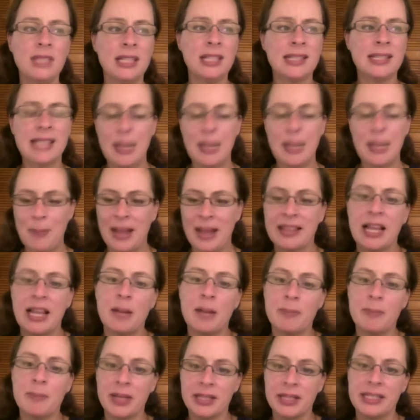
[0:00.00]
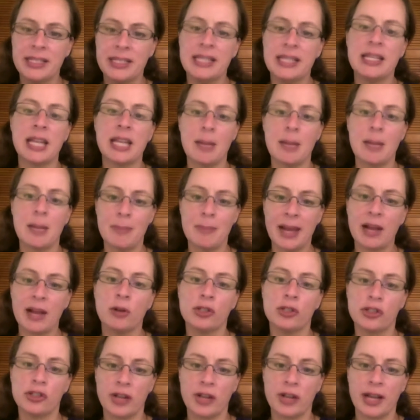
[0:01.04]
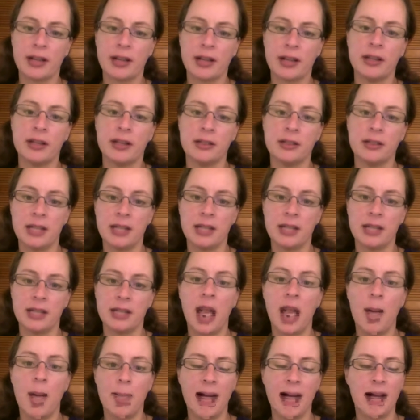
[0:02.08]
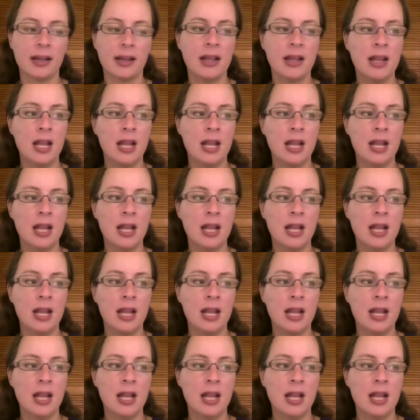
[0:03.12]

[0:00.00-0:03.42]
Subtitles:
setback, that ability to get back on track and come back.